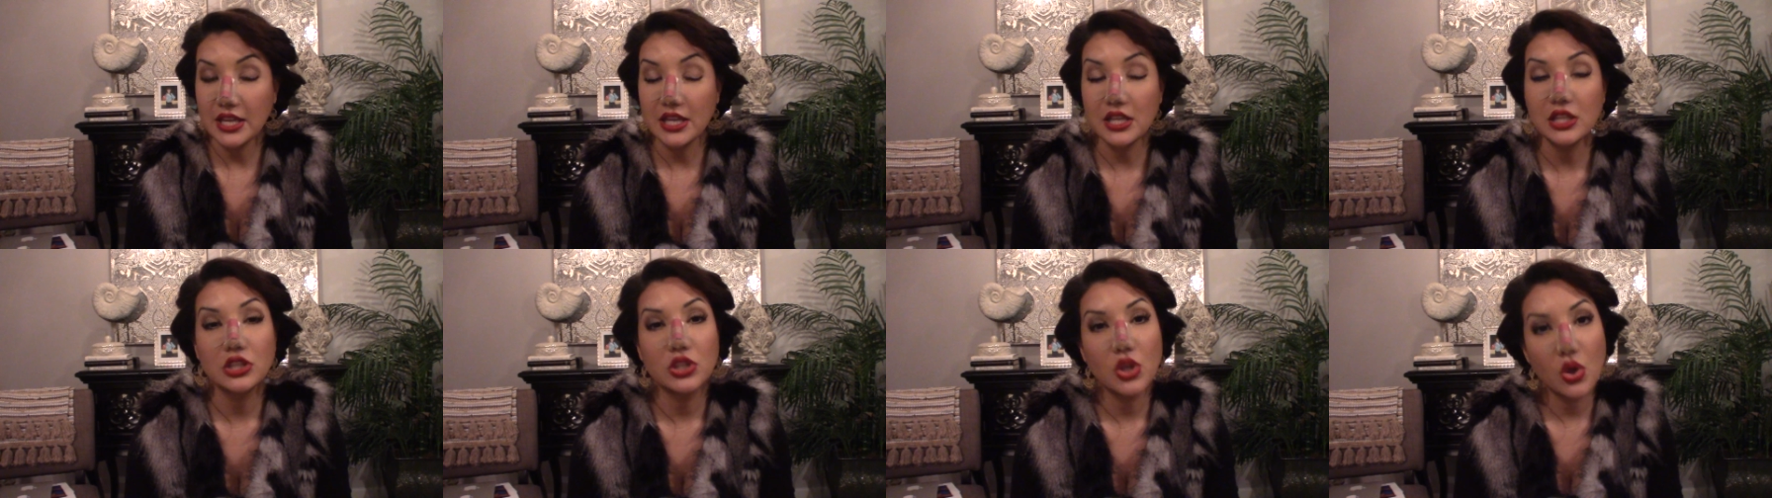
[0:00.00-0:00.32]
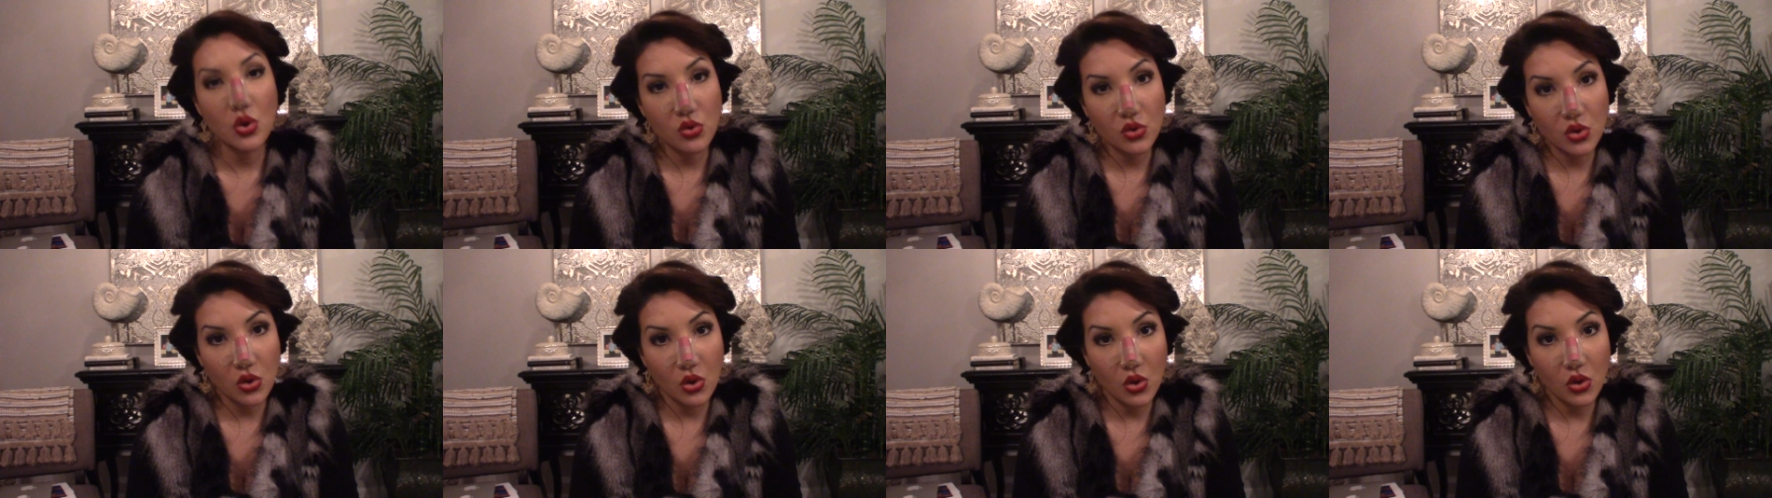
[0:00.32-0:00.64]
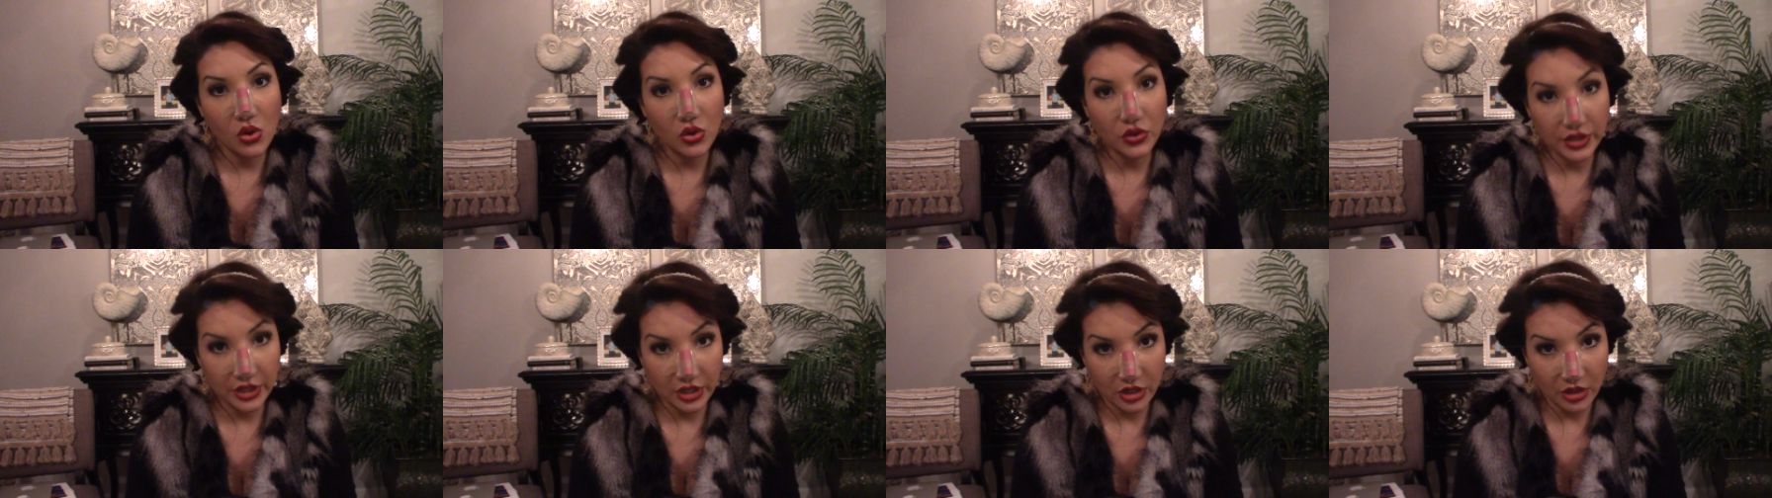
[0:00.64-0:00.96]

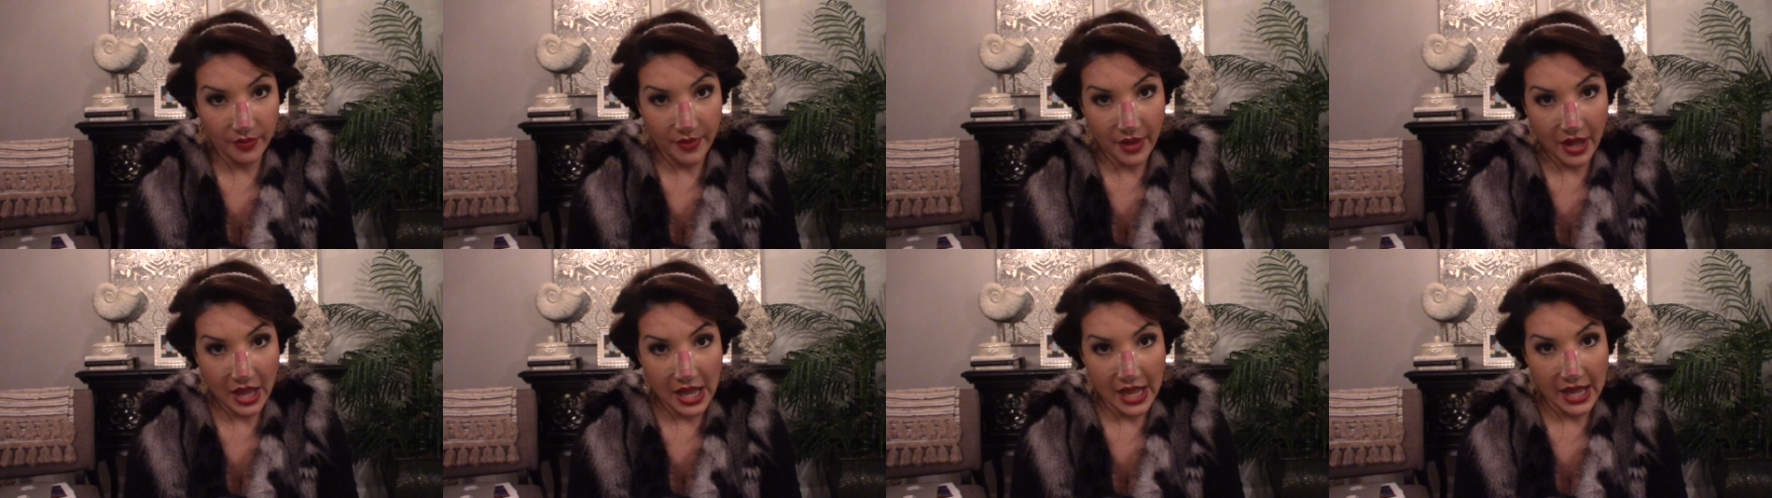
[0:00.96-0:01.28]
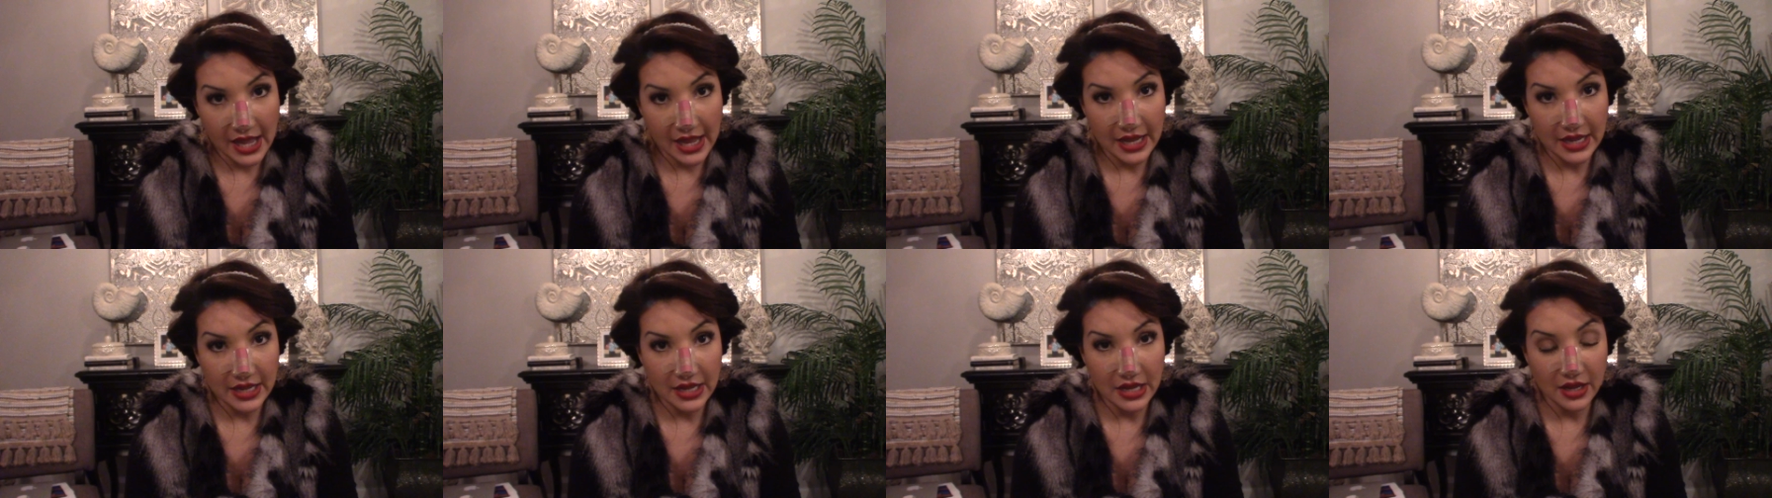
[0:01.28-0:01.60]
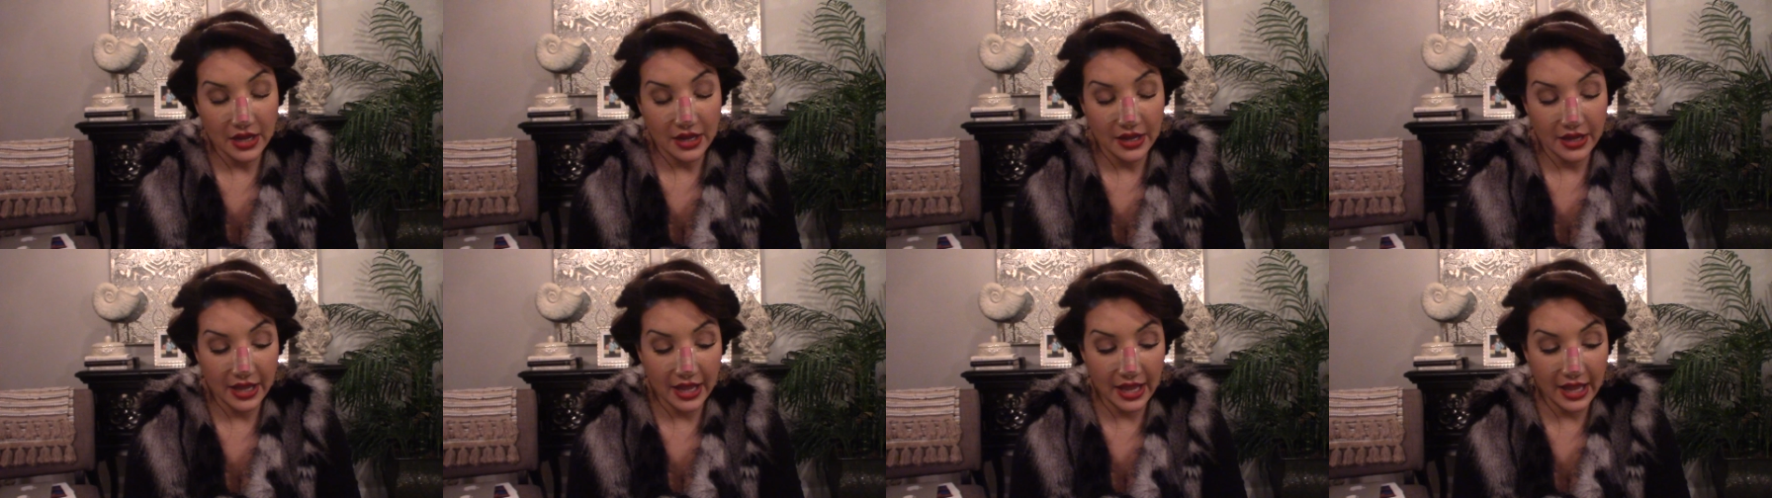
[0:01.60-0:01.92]
local nearby
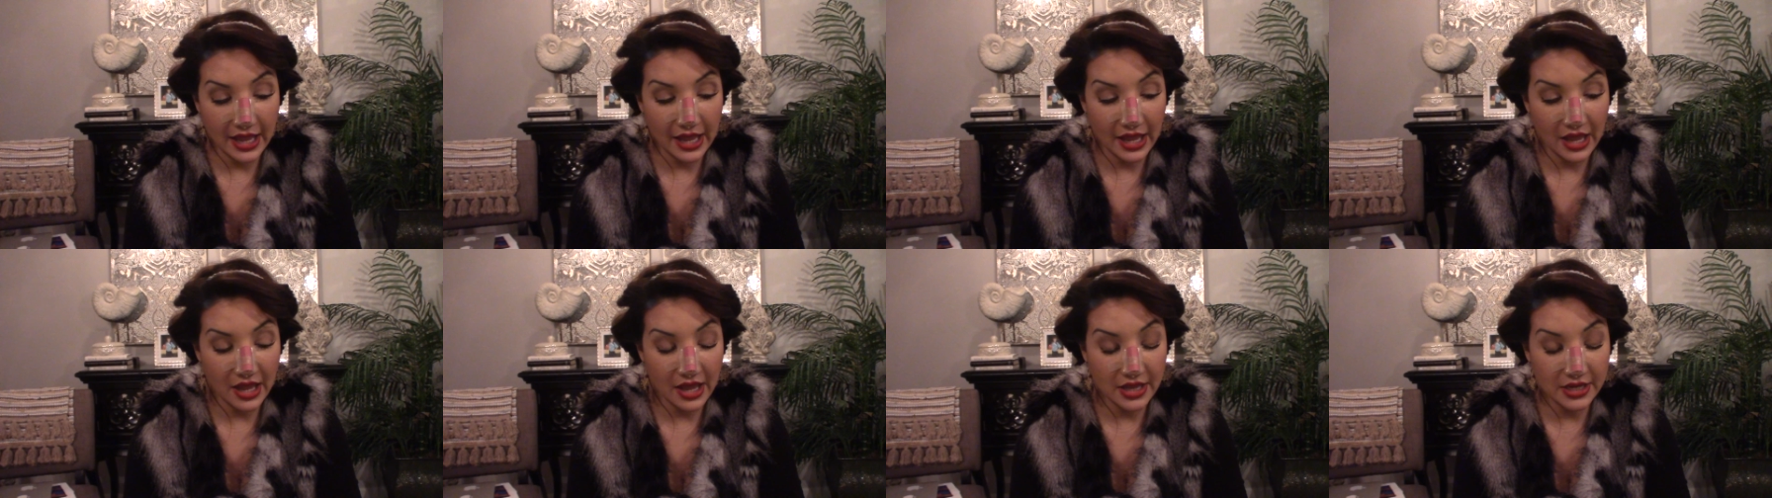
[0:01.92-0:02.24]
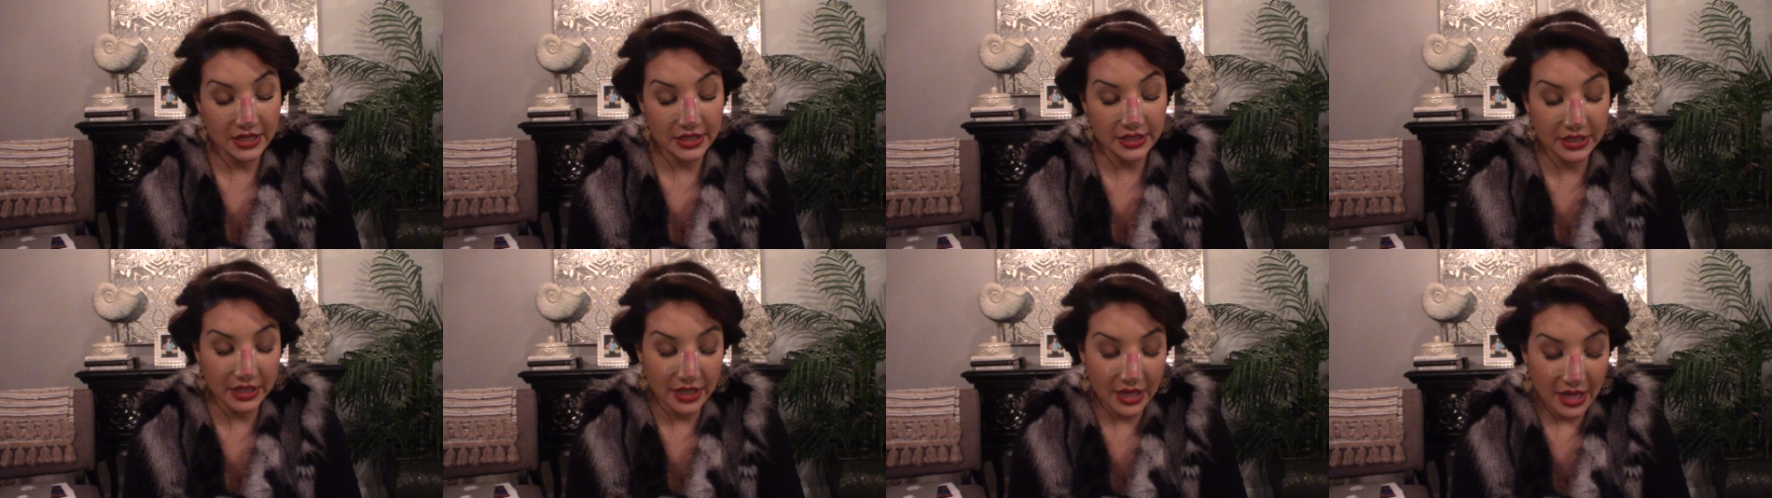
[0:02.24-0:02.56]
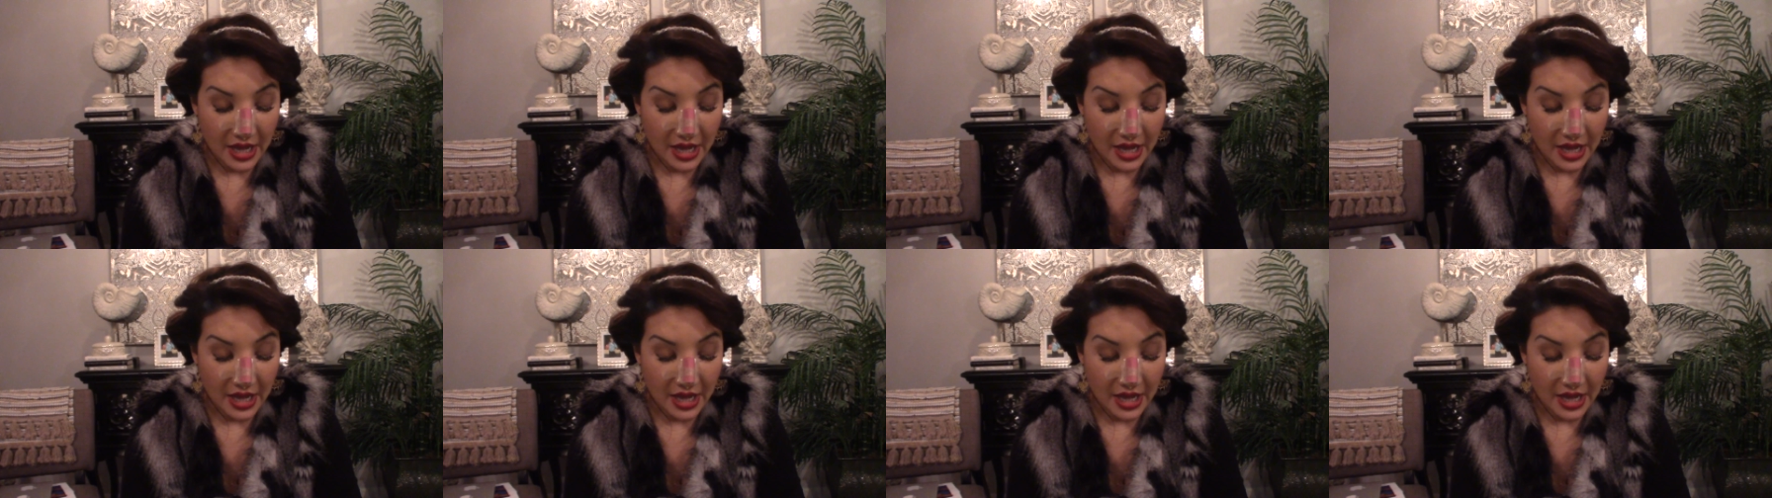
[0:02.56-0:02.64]
and